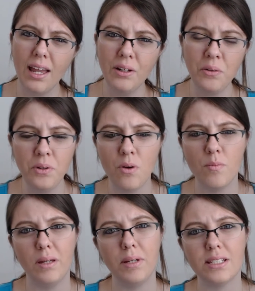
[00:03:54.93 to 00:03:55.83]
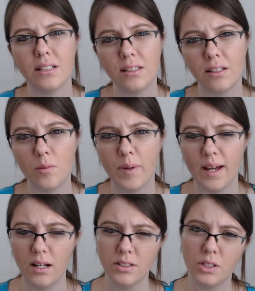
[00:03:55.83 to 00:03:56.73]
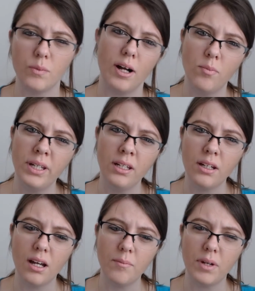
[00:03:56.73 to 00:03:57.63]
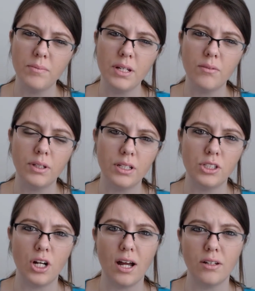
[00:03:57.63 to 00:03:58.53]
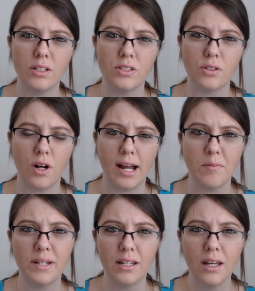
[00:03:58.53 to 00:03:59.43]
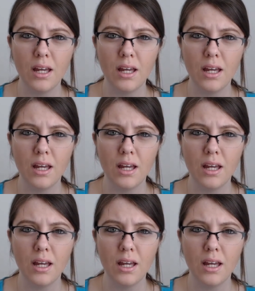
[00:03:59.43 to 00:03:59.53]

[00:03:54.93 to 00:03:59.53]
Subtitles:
I don't know, maybe it's a little bit underwhelming. I'm not really sure how to describe it.